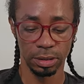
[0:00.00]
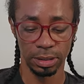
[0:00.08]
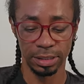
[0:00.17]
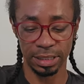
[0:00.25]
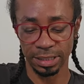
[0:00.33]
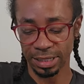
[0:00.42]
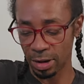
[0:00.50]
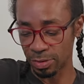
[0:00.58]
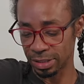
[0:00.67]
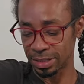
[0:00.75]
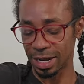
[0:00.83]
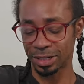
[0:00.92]
since that
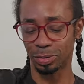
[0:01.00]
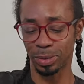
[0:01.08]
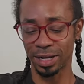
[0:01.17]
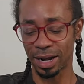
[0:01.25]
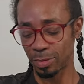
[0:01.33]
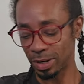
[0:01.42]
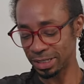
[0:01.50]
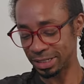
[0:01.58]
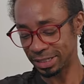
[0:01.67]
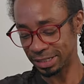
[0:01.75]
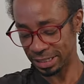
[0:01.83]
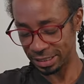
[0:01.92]
was the next one that I wanted
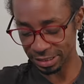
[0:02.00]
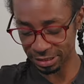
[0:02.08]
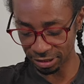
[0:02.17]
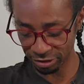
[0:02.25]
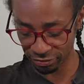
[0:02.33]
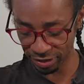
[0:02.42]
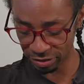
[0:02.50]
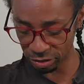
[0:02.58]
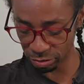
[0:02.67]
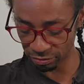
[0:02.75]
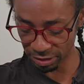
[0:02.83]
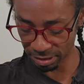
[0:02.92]
to see. Let's clarify the
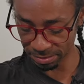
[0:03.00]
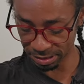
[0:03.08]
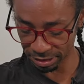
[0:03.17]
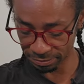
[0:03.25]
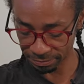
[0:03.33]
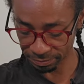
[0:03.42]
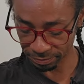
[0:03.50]
Two of Cups then.